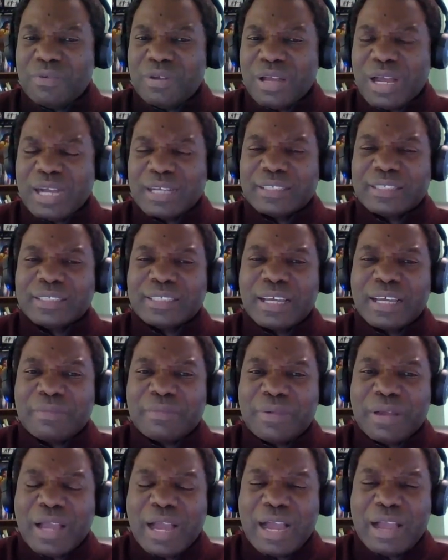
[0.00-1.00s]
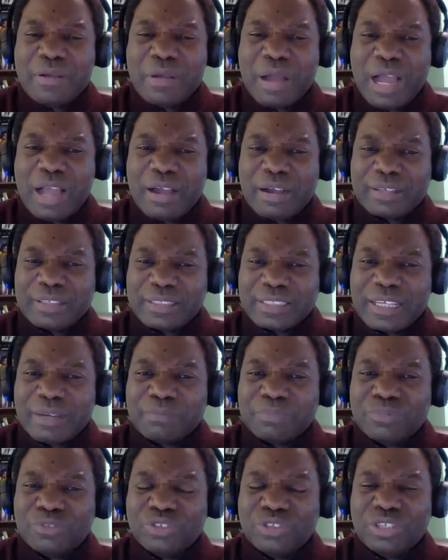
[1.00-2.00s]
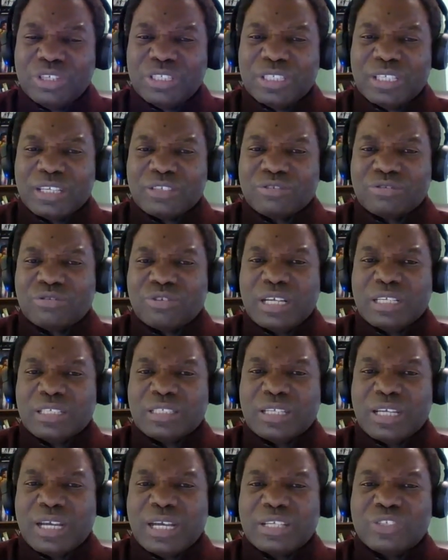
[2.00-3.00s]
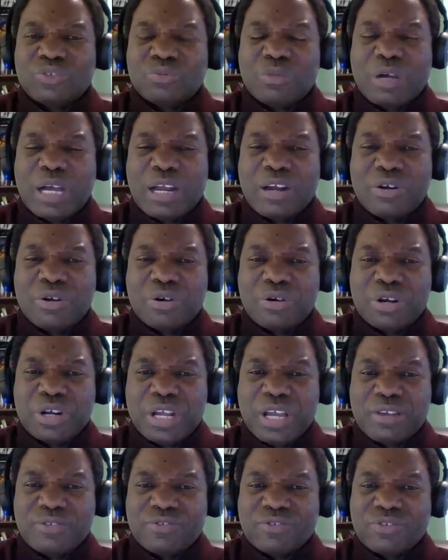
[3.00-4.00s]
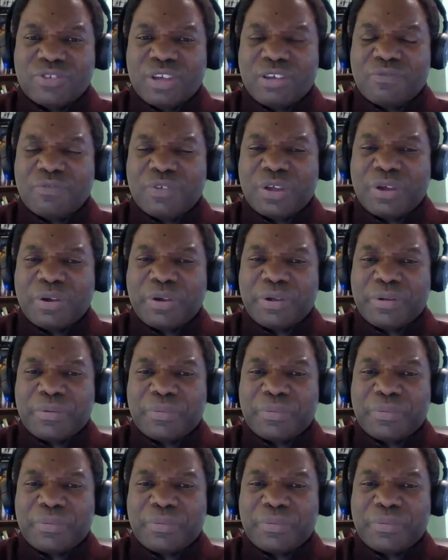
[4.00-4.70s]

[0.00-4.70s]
I accept Jesus Christ as my Lord and Savior.